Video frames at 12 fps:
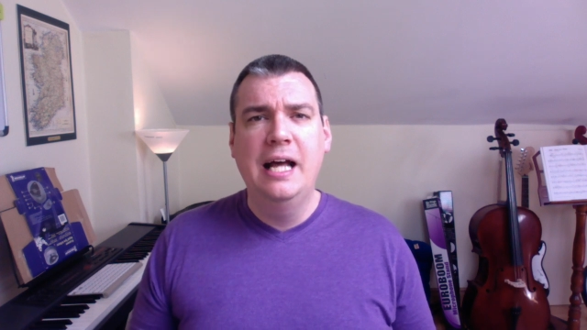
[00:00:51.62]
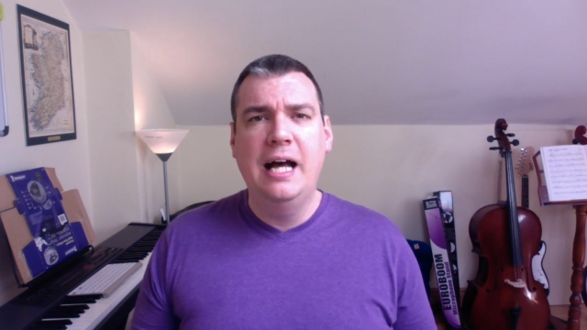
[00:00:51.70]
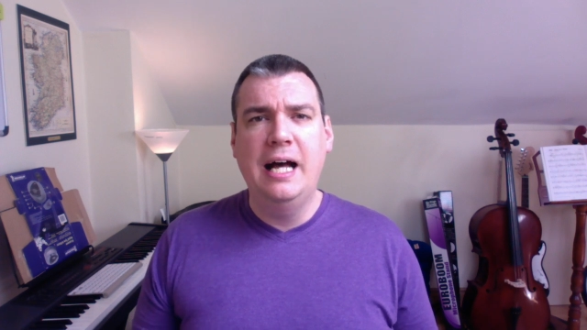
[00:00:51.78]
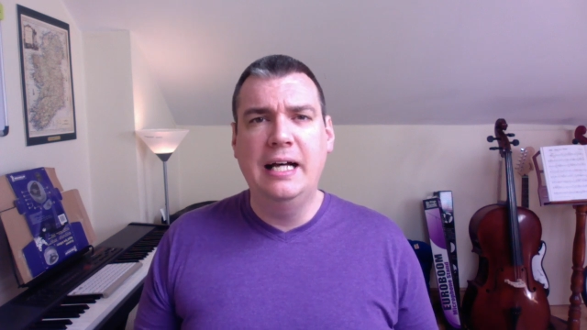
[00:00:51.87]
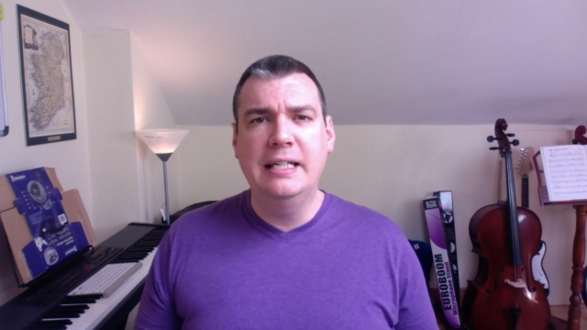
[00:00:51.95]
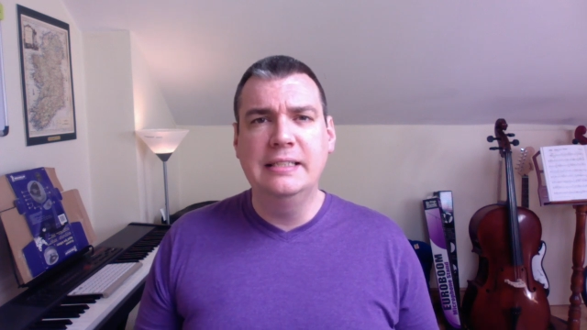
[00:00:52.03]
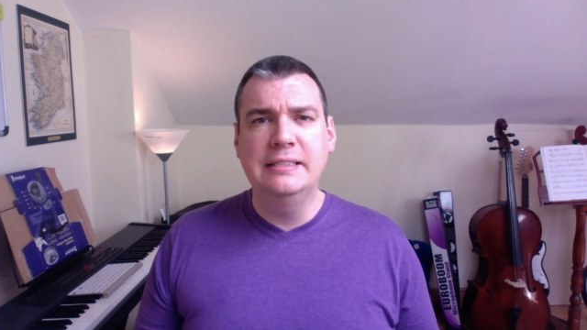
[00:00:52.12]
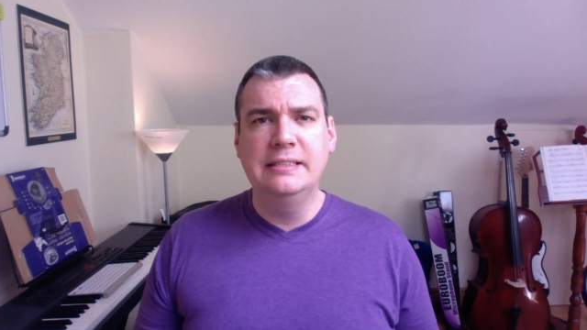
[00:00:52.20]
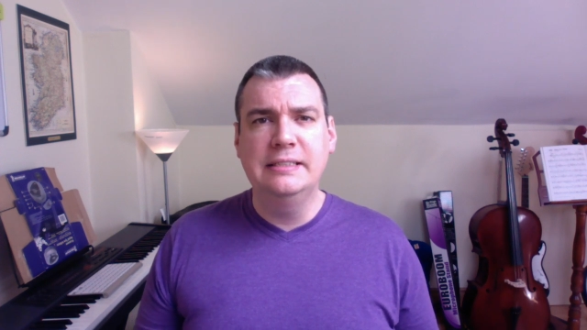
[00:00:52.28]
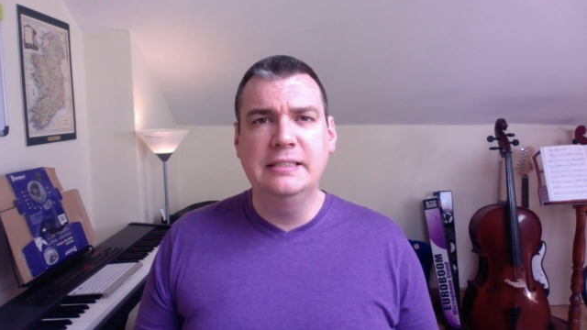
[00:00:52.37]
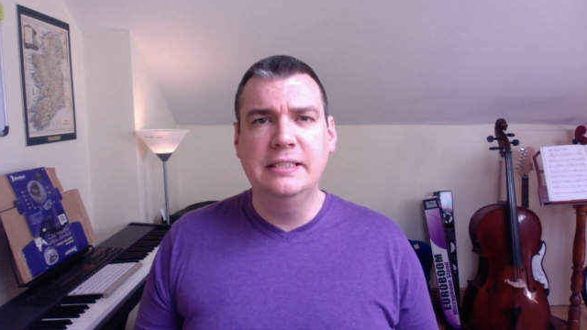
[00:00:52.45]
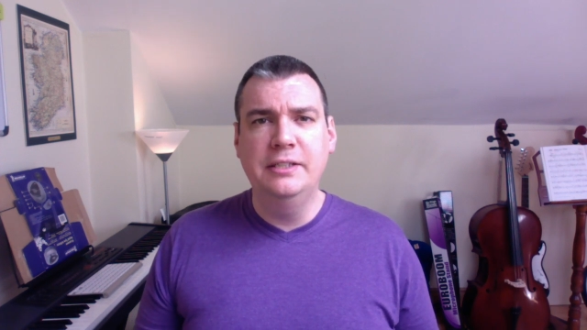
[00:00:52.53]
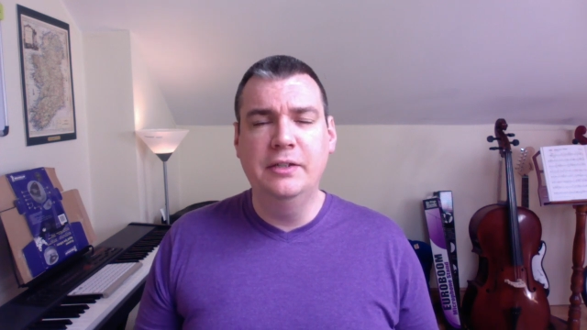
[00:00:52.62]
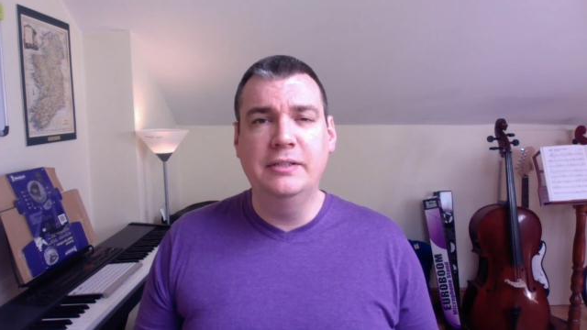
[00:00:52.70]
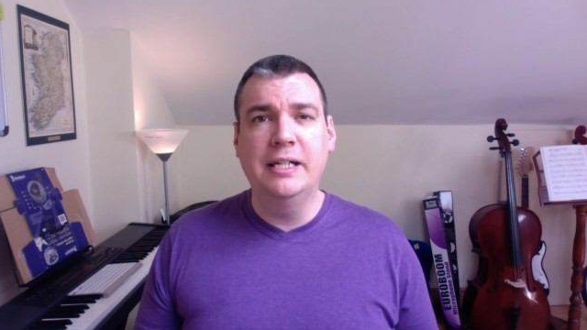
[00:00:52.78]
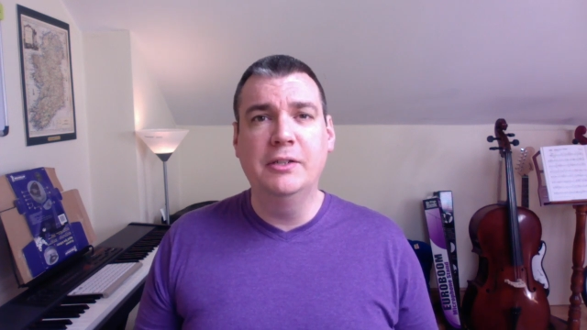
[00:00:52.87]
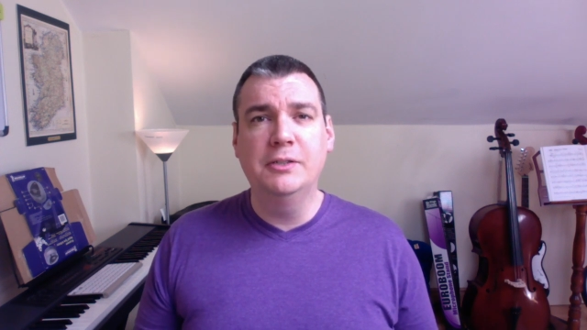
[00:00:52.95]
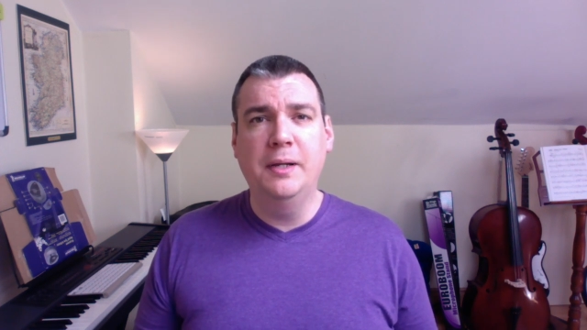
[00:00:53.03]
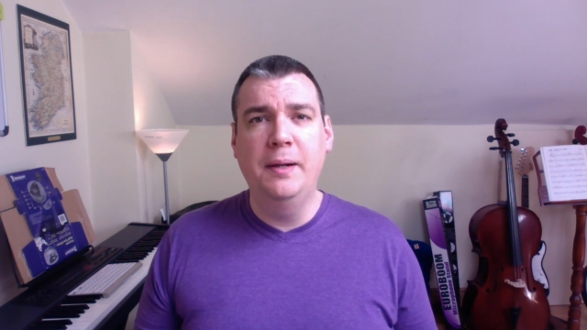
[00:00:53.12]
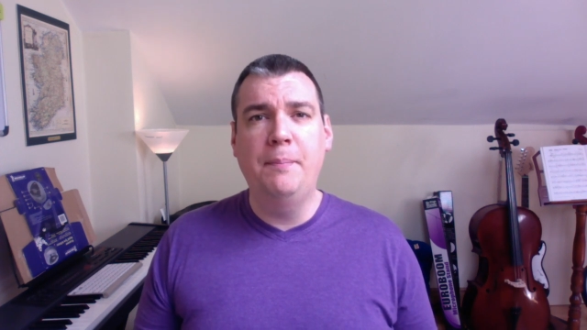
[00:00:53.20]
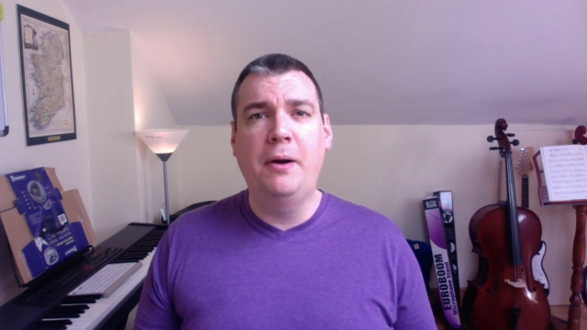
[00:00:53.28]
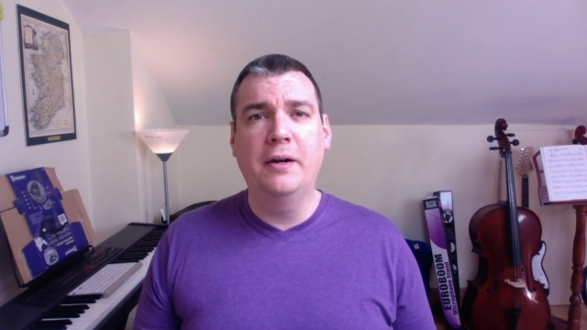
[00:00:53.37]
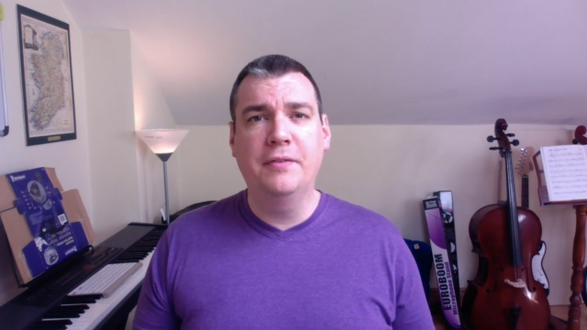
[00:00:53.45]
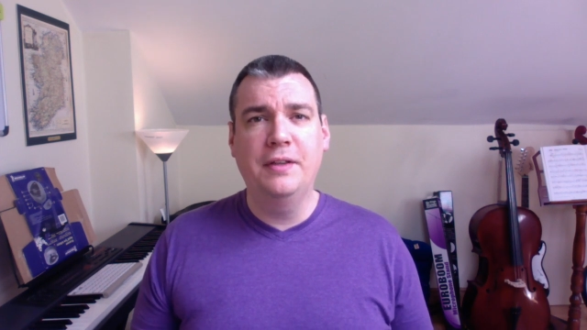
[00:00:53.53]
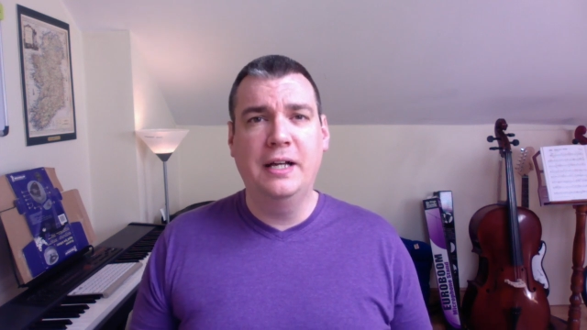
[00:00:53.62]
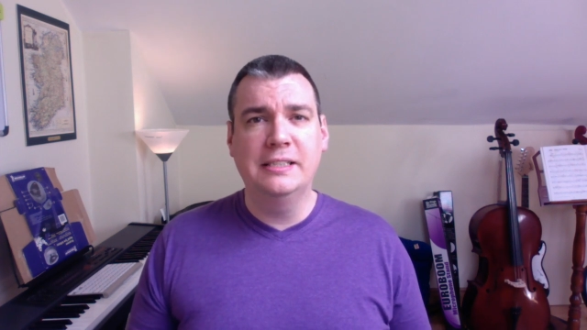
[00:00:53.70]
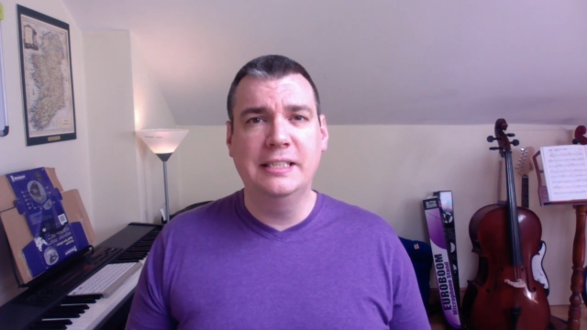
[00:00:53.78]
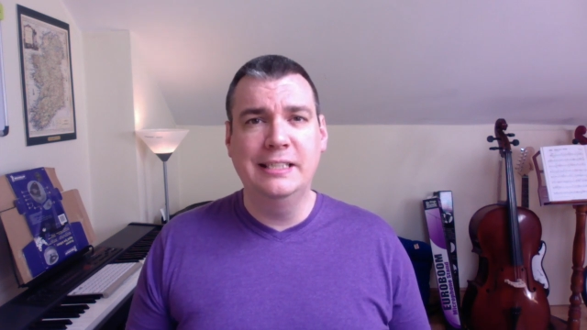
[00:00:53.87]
And no doubt, and part of that